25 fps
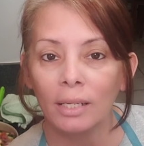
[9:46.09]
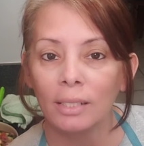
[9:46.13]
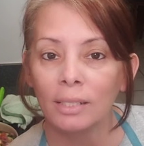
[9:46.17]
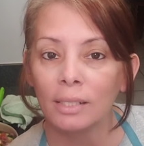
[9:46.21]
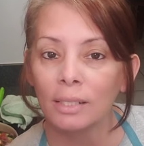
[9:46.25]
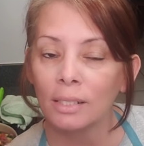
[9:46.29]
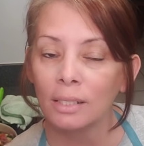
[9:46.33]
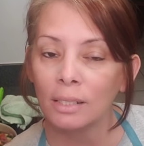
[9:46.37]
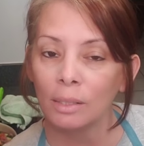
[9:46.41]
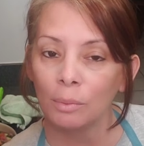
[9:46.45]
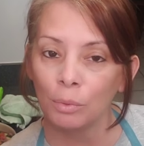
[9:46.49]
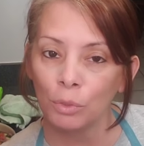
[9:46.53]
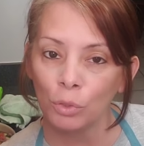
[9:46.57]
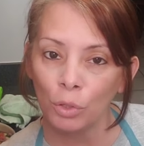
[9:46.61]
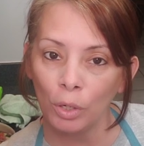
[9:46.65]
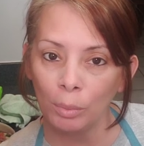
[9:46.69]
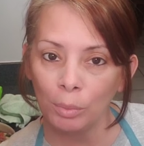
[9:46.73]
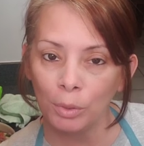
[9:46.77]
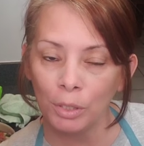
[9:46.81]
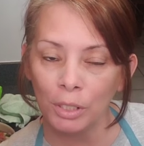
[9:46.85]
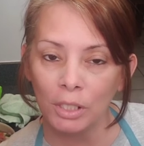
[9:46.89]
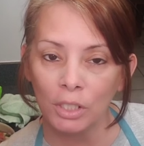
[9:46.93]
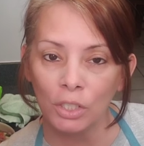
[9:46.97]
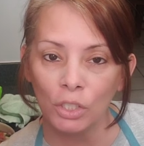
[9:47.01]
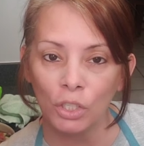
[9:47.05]
It's a
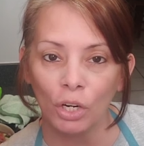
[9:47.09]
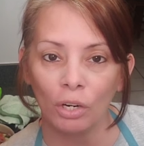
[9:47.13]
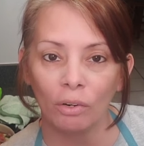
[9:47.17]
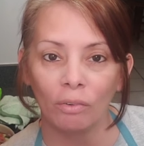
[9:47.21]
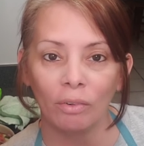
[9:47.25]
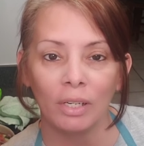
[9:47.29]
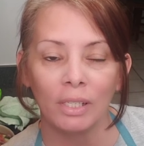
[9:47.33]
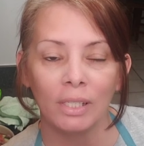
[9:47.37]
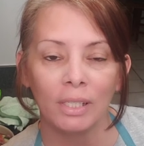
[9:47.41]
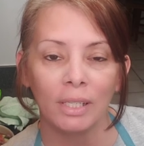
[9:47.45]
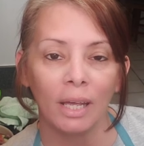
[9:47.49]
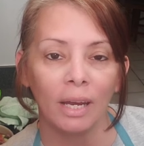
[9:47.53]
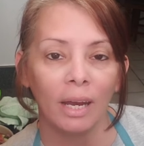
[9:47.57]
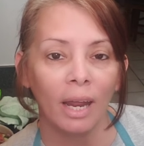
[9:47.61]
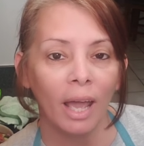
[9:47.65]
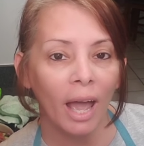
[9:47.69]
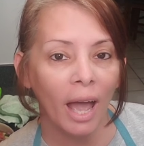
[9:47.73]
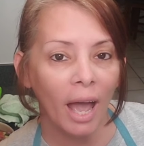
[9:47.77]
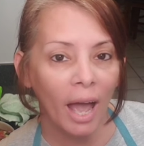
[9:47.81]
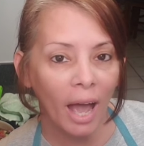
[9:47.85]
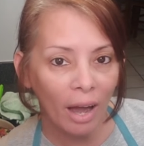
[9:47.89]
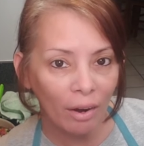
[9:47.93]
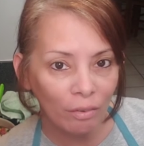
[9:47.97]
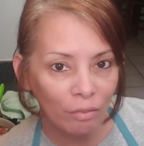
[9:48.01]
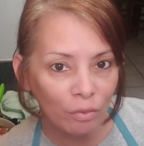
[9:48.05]
subscription service, and
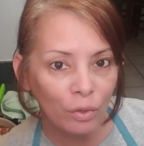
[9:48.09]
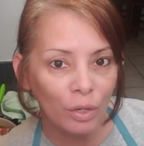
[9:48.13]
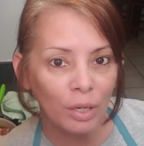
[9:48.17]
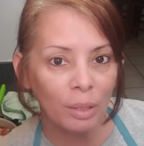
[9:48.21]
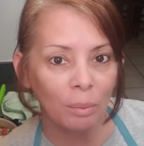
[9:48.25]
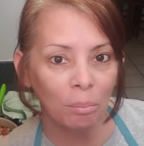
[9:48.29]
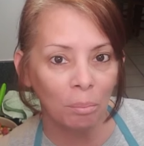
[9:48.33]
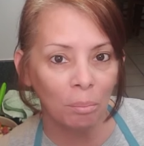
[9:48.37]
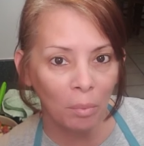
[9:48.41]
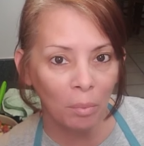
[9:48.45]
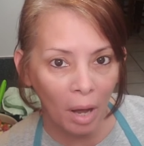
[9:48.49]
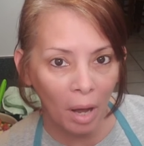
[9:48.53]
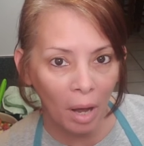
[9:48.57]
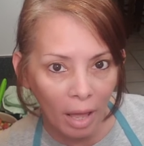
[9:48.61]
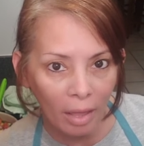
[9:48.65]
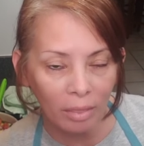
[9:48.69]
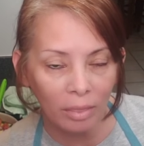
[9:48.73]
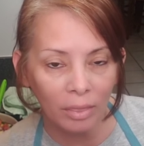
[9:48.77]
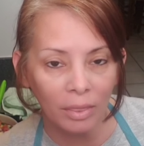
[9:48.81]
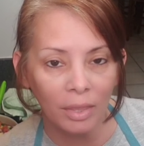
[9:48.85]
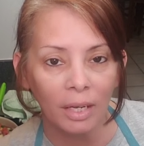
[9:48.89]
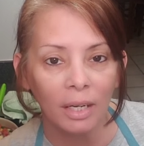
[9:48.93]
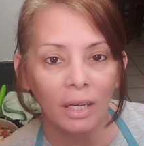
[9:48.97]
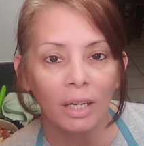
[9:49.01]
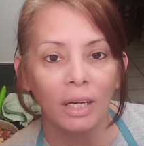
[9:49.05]
every
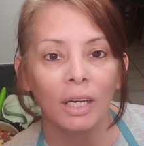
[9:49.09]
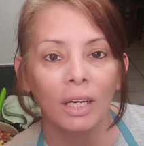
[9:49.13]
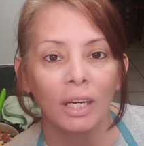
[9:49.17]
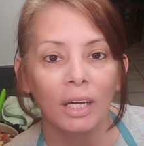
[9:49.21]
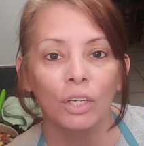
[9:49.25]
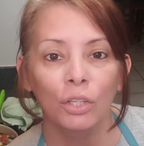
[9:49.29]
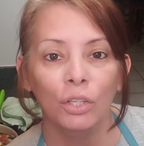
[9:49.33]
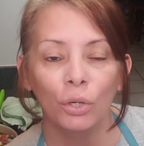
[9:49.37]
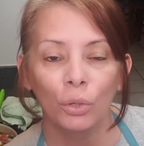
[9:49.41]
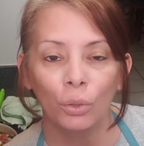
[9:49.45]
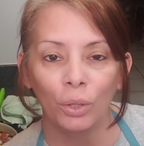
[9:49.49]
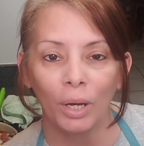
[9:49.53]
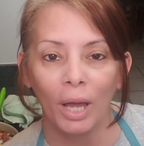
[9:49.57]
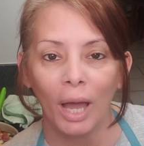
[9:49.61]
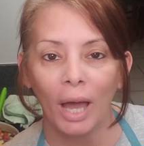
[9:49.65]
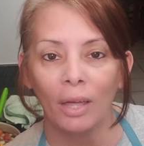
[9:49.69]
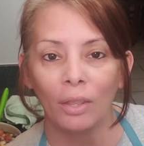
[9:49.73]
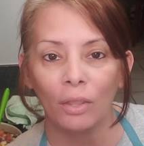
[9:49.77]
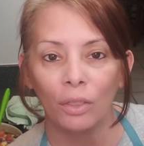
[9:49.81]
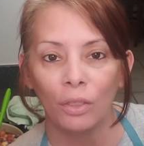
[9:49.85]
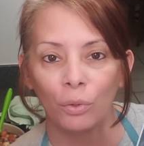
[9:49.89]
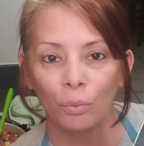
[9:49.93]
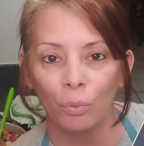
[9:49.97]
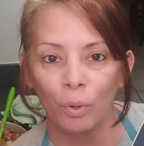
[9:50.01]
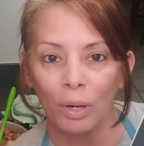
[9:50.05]
month you'll
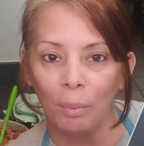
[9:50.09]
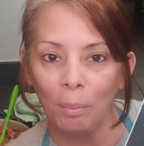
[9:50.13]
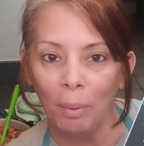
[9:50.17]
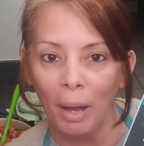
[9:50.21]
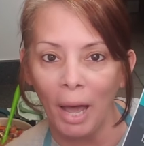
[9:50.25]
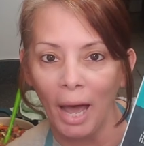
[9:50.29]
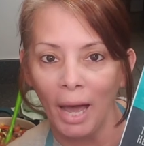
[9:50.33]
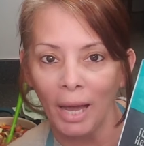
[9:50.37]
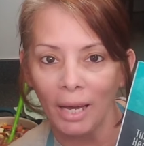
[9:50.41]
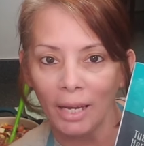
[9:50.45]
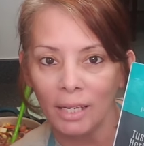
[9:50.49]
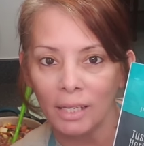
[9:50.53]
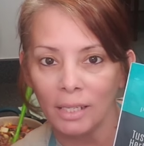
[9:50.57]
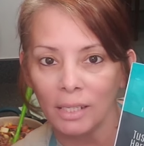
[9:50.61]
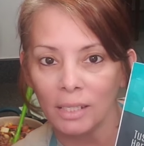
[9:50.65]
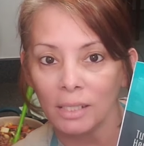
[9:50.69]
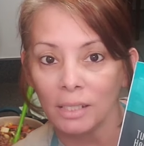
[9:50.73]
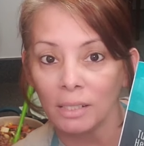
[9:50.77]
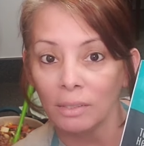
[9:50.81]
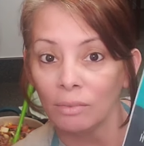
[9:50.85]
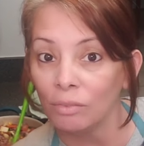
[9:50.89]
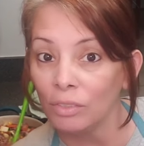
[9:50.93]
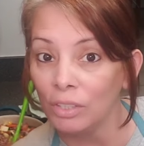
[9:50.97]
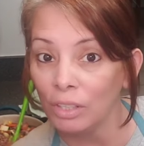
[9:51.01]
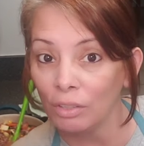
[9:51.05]
get 3
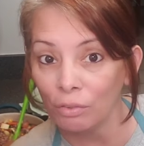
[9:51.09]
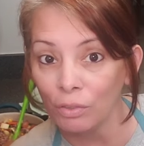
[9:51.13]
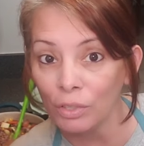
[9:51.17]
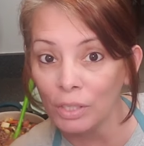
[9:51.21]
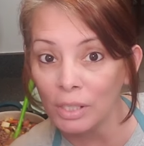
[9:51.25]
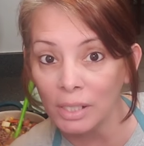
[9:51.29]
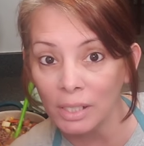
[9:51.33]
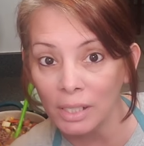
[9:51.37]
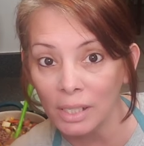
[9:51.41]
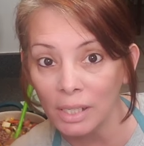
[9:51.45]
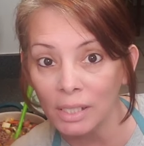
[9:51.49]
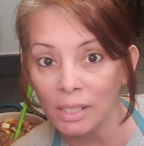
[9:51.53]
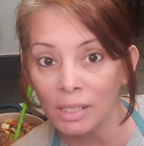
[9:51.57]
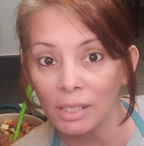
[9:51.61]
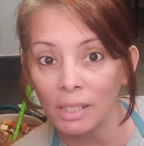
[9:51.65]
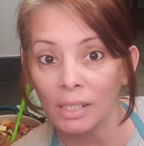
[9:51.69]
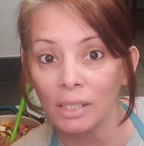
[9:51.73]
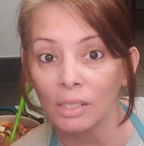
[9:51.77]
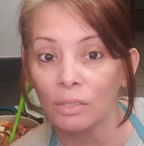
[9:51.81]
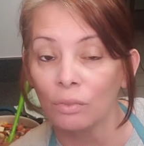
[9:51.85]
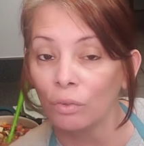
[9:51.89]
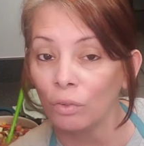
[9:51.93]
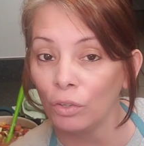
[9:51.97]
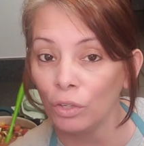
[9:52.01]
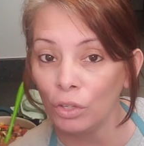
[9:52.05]
packets of different
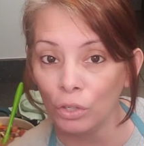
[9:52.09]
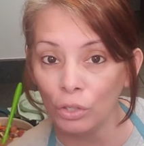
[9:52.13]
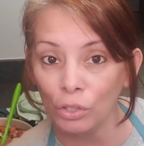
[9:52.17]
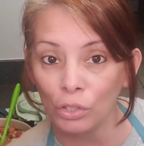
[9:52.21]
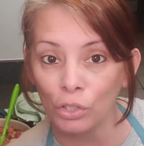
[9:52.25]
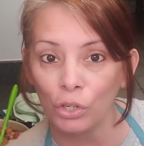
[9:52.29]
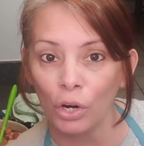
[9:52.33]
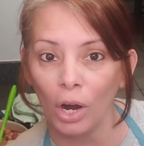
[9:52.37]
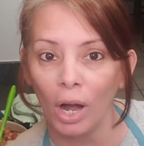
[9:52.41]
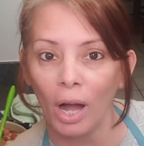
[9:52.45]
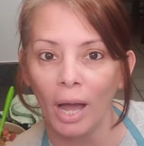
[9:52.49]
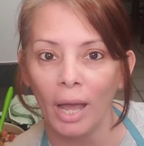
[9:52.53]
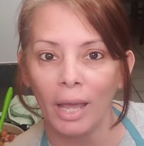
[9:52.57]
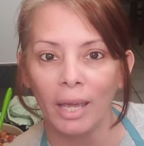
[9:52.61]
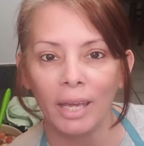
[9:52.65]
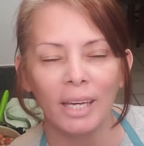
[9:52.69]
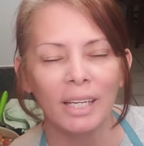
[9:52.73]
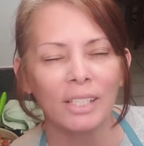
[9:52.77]
seasonings for you to try.